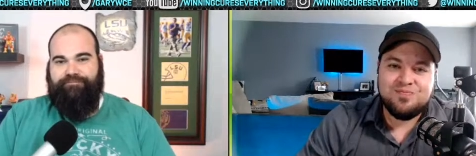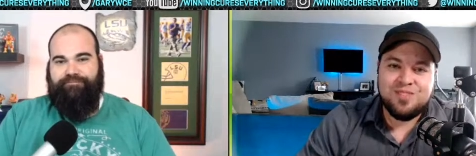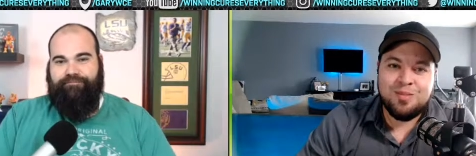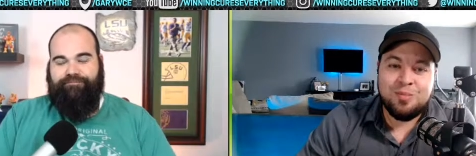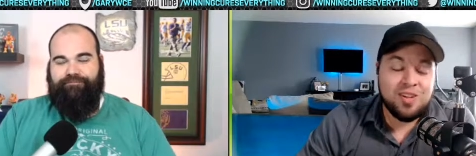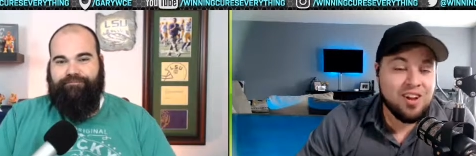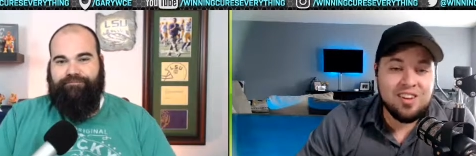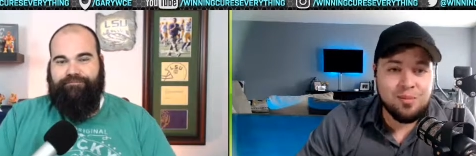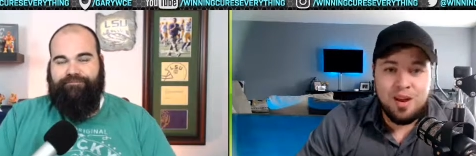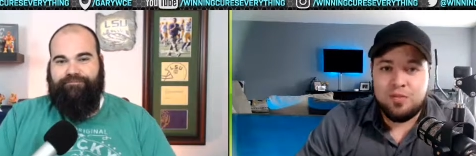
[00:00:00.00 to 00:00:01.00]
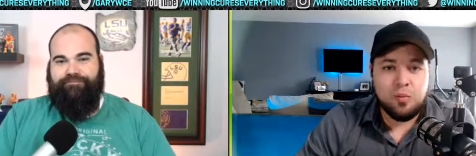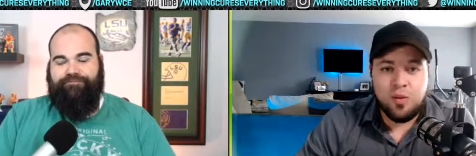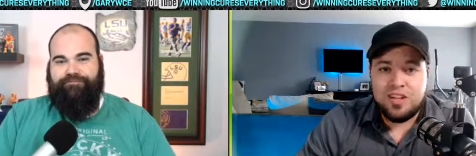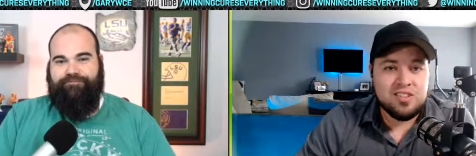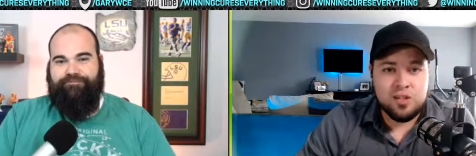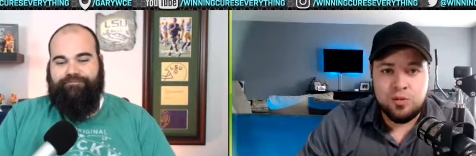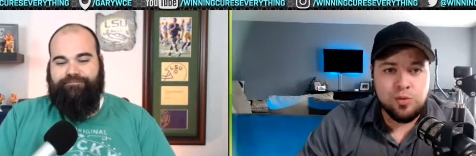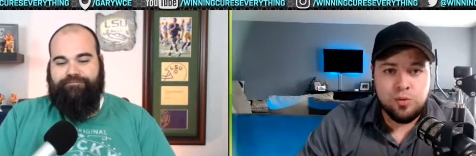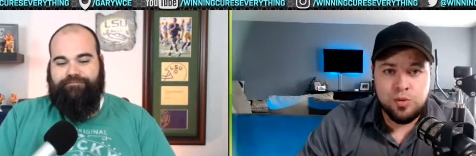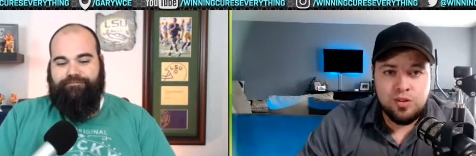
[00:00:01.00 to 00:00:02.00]
Speaker 1: but none of them ever went
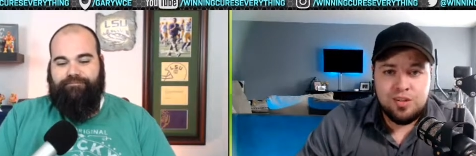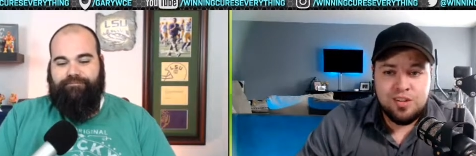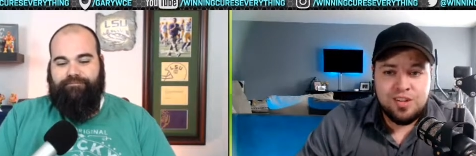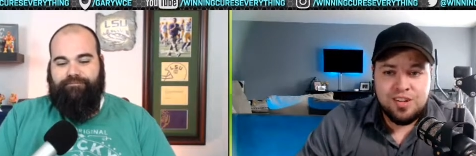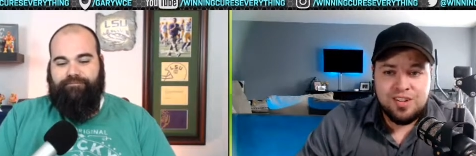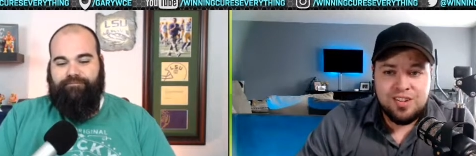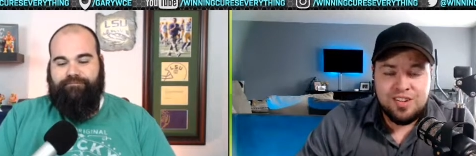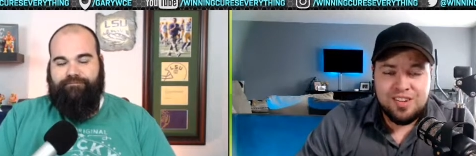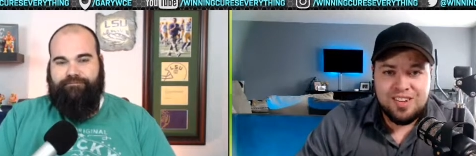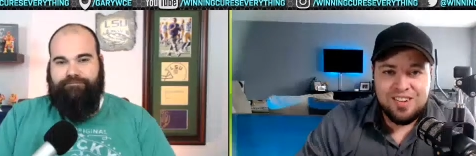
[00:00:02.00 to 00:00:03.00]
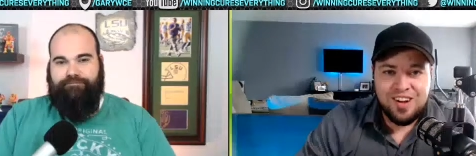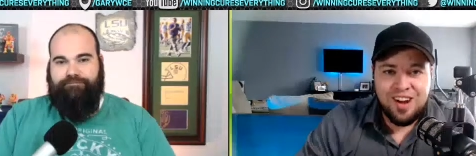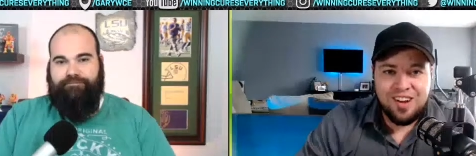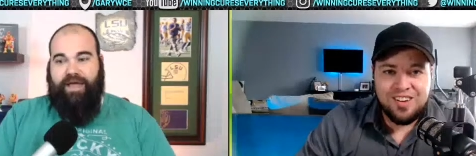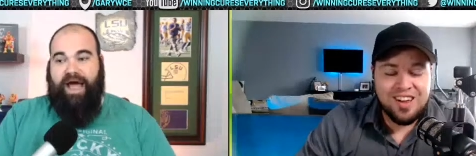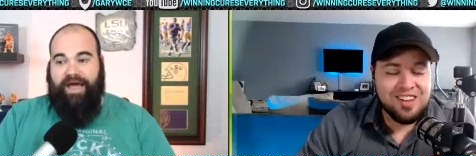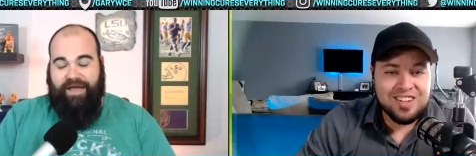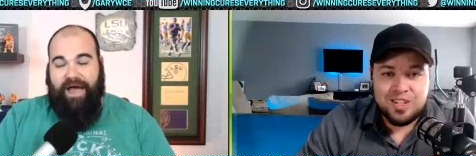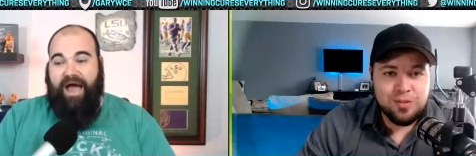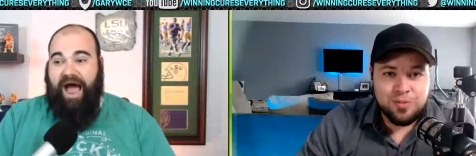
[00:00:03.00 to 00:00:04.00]
to uh,
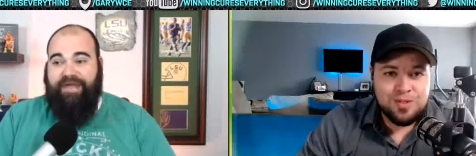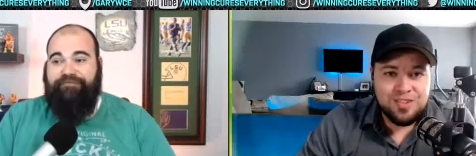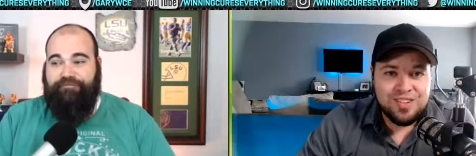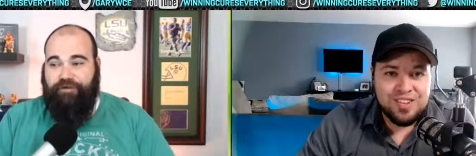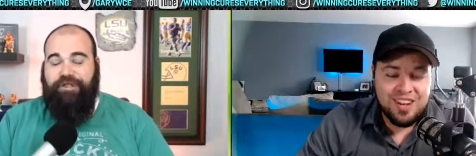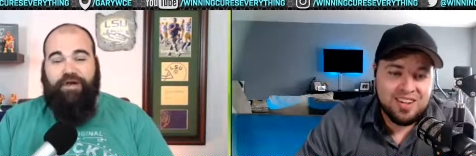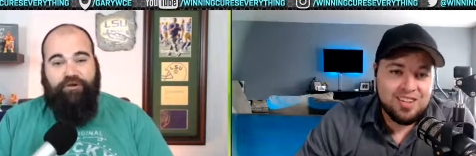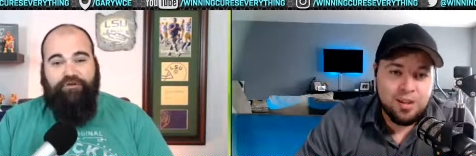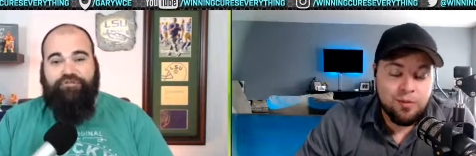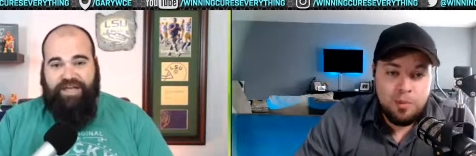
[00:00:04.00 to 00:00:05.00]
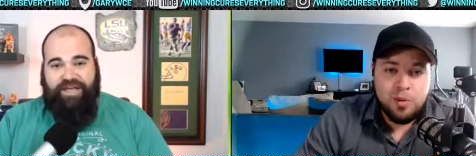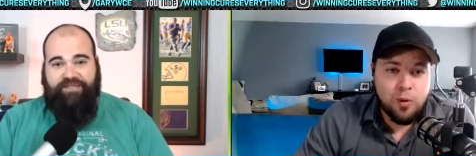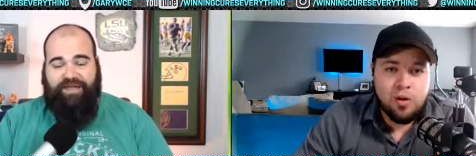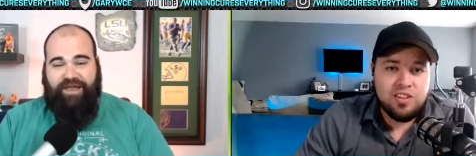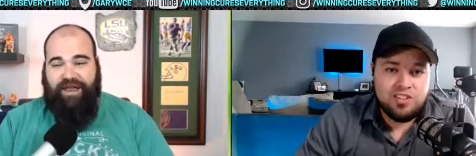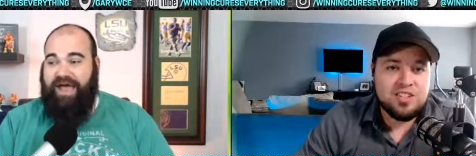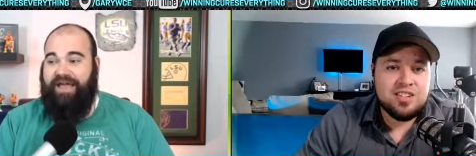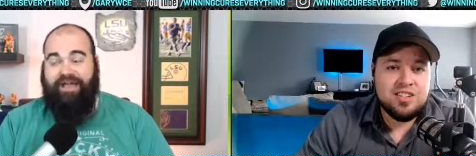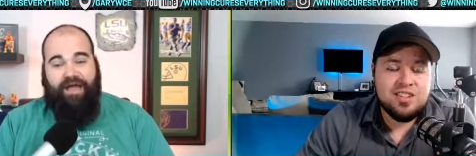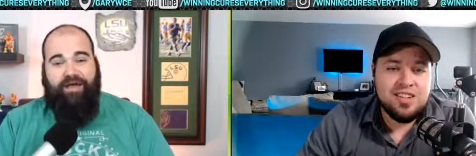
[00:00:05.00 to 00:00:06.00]
LSU. I, I fully like, understand. That.
Speaker 2: I
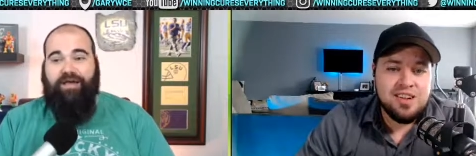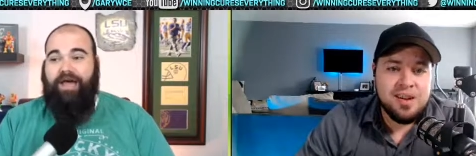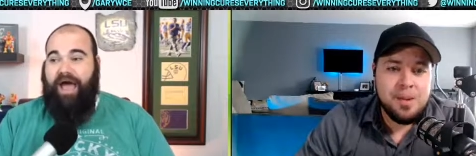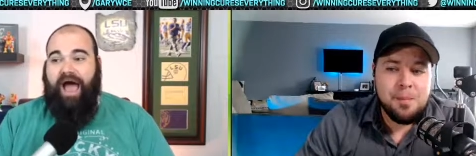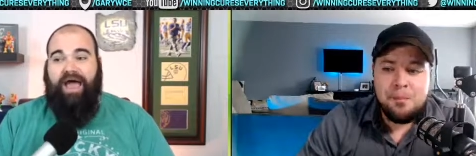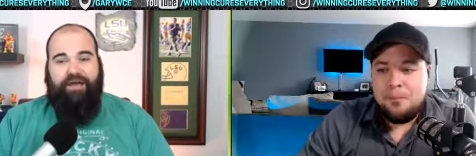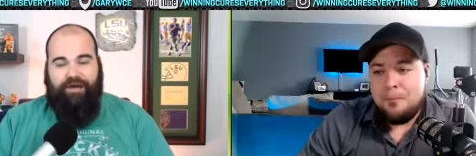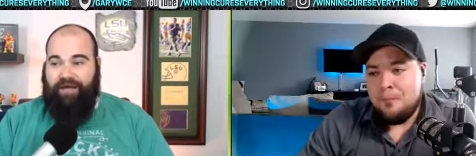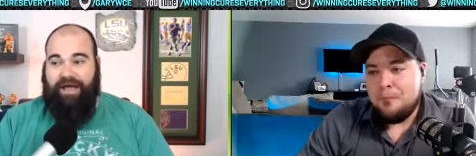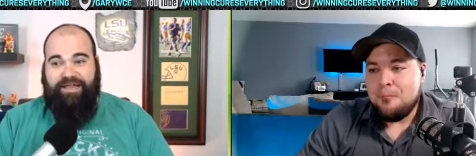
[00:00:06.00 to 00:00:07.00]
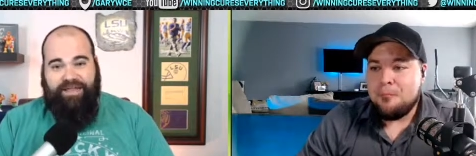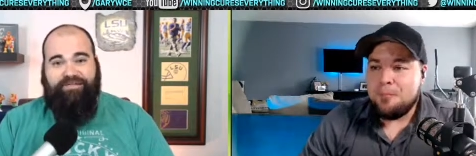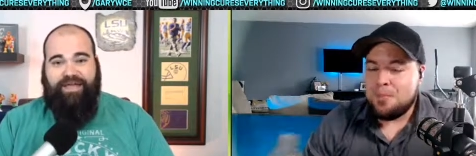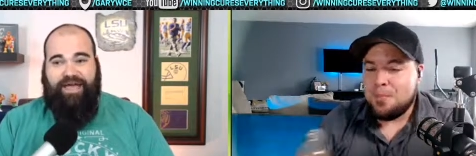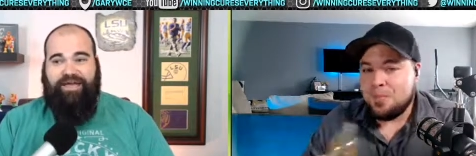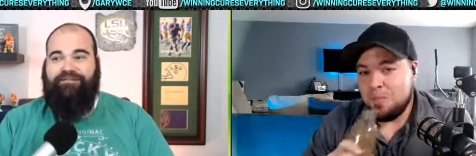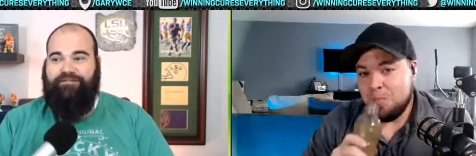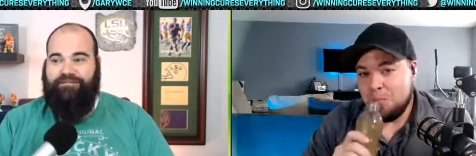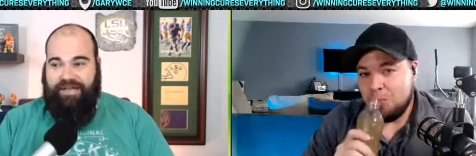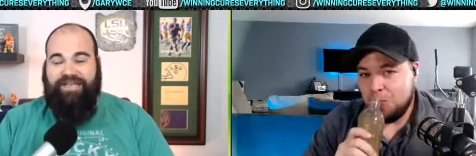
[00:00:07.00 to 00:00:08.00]
I I get that.
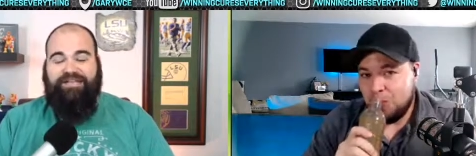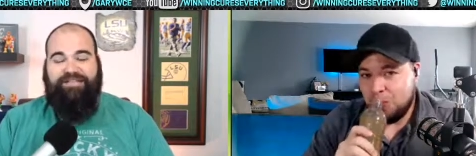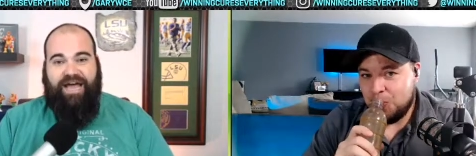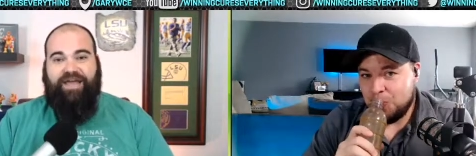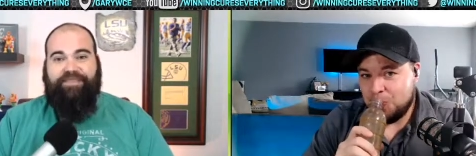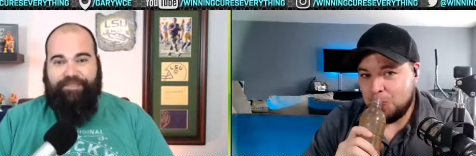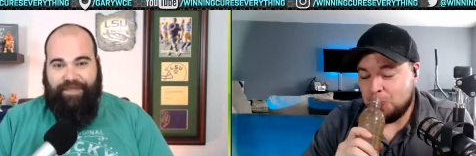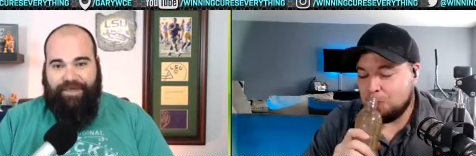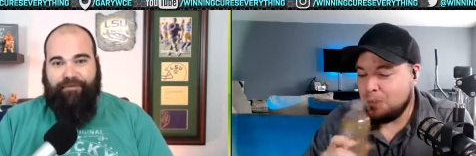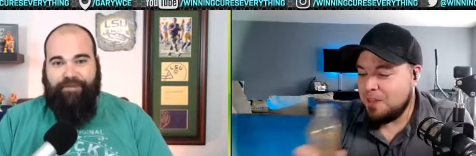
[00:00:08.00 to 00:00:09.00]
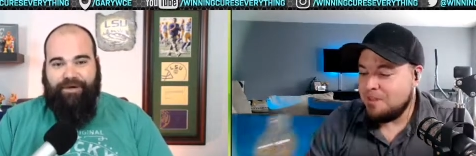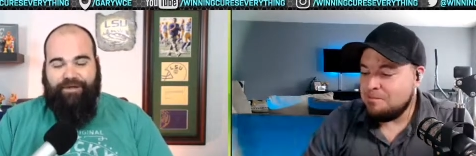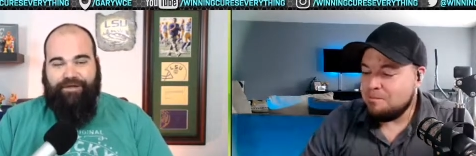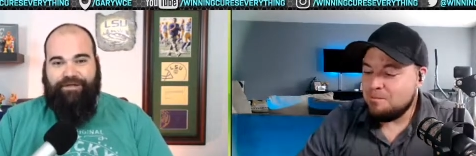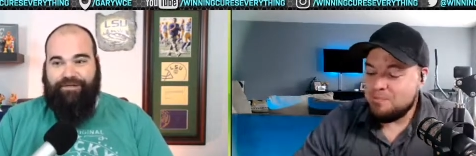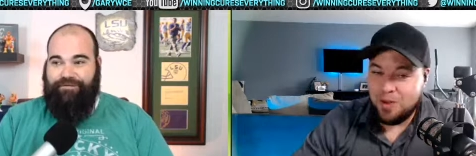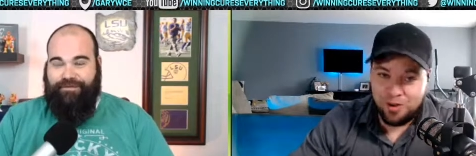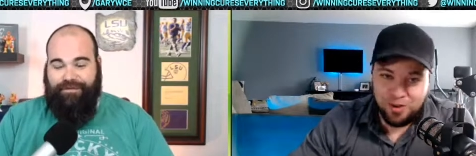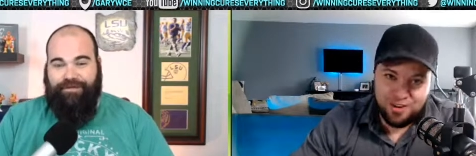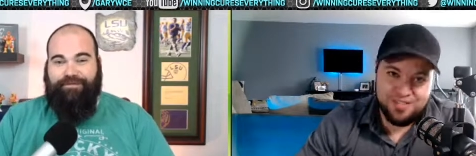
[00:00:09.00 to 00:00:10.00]
He is not them.
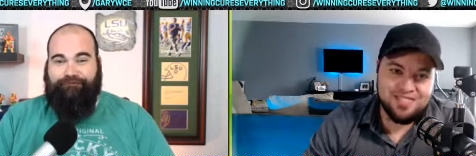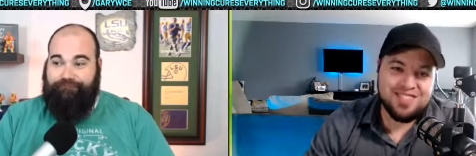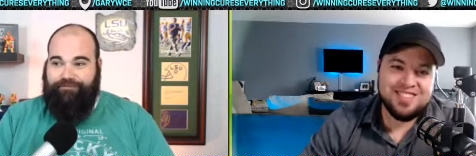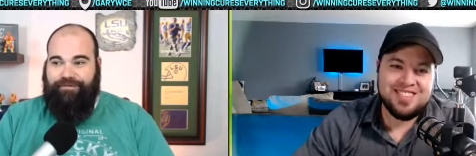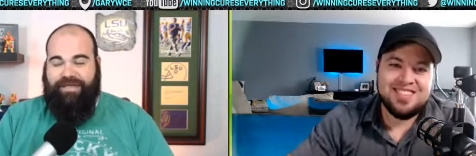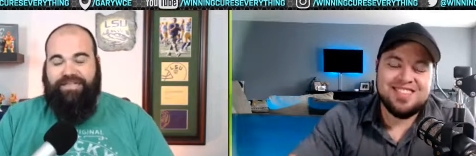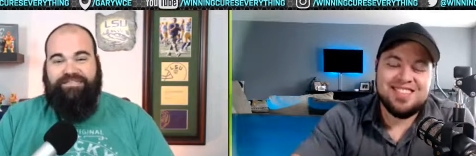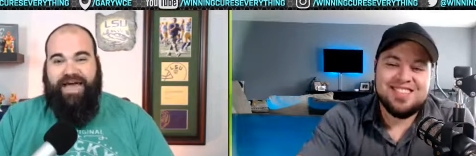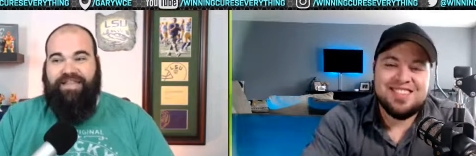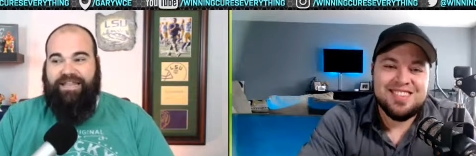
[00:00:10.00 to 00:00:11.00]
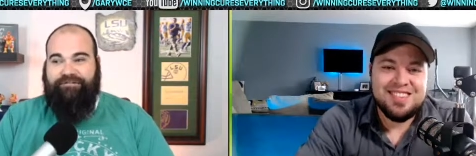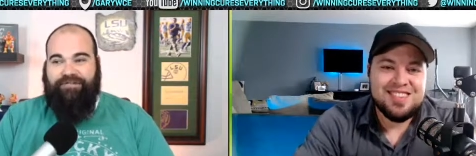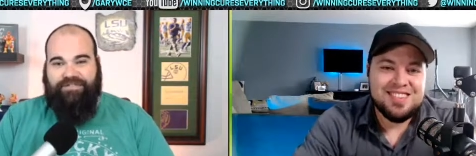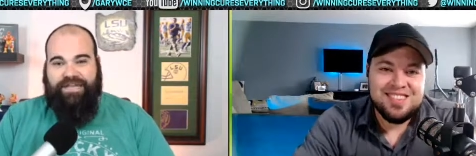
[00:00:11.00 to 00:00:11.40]
Agreed. He's not leaving the state